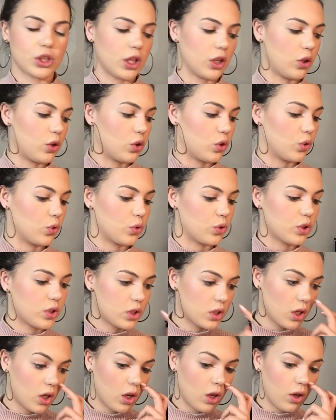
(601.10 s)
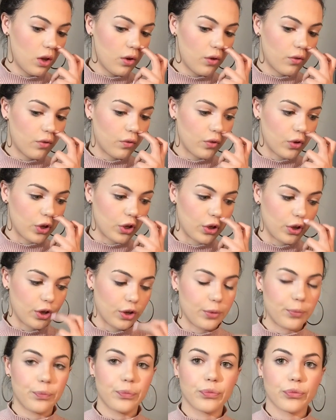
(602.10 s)
that you used for
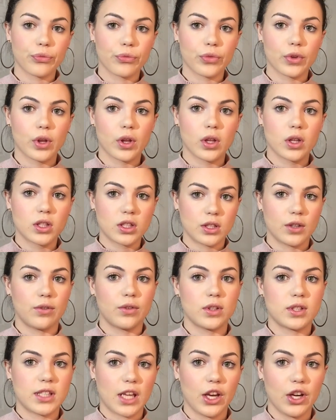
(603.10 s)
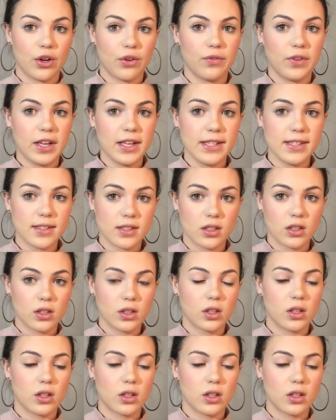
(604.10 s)
to set your face,